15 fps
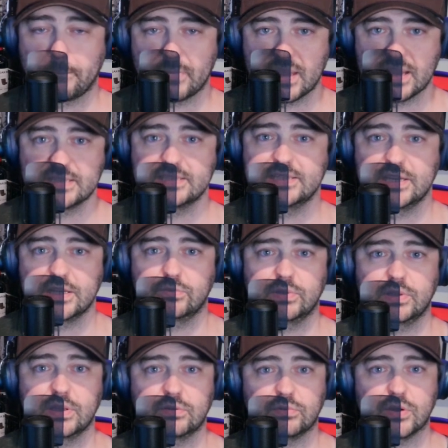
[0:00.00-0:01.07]
It's still
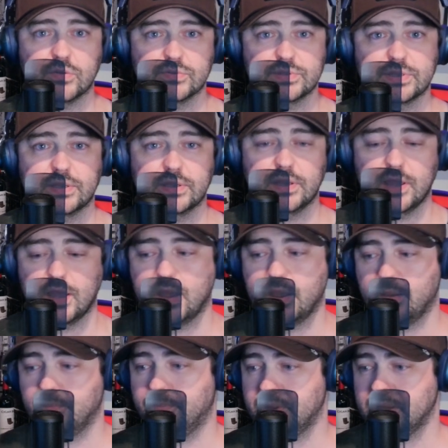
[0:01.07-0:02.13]
really gross.
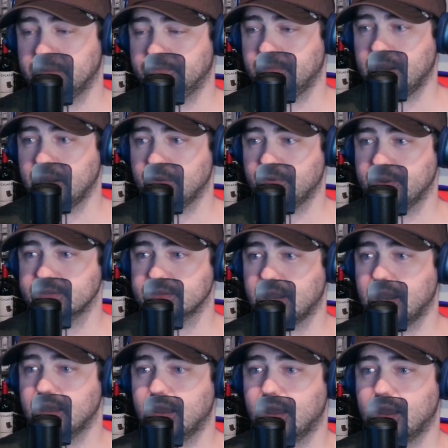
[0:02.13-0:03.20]
But anyways,
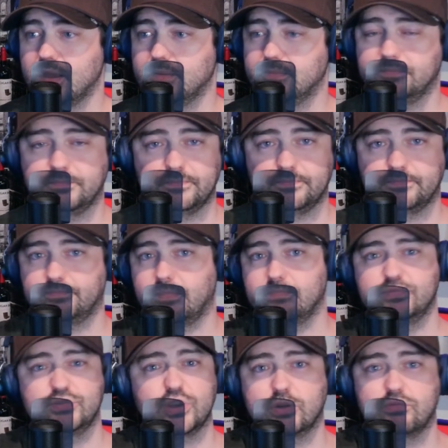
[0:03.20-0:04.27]
I'm
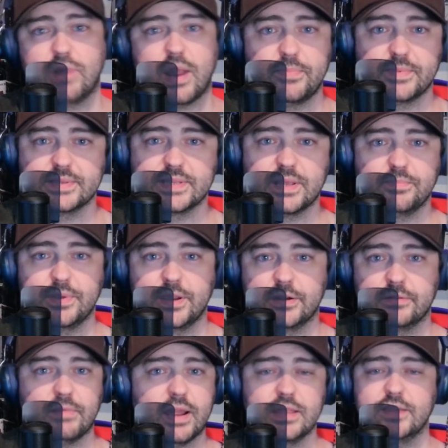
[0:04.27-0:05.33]
going to wrap this up here.
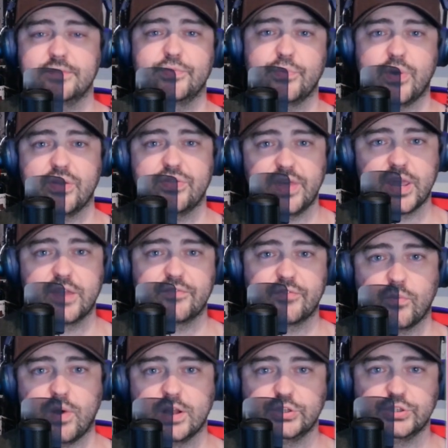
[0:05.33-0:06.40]
I love you all. Thank you for
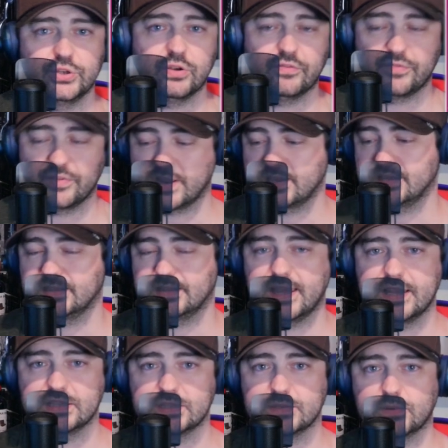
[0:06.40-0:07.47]
watching. Don't forget to
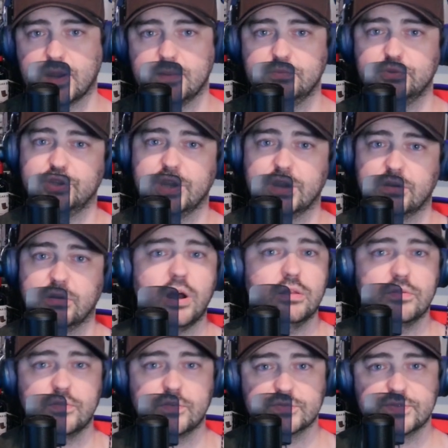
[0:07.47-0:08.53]
like, subscribe, share, all
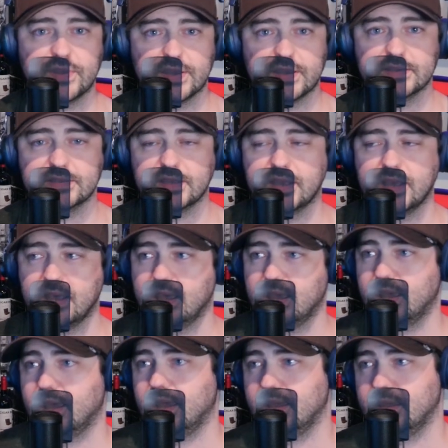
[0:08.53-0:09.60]
of those things.
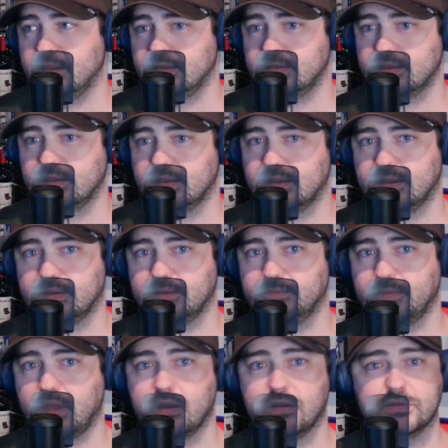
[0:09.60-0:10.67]
And
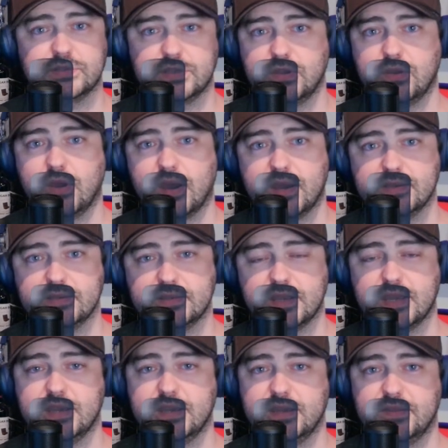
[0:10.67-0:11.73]
I'll see you guys
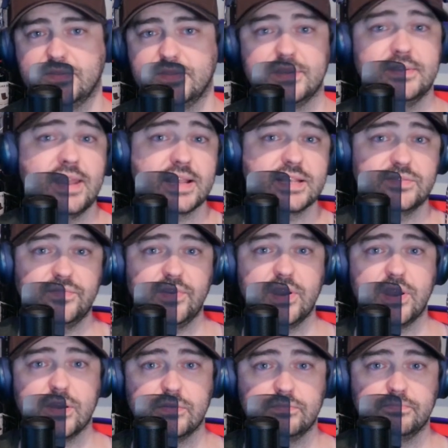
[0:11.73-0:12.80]
in the next
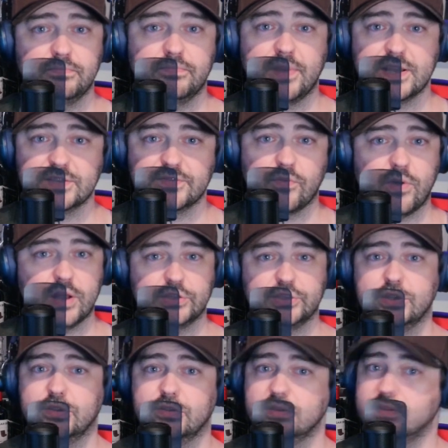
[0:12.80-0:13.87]
video. Thanks for
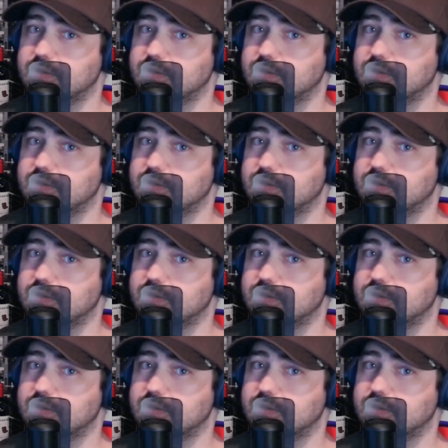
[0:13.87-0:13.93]
watching.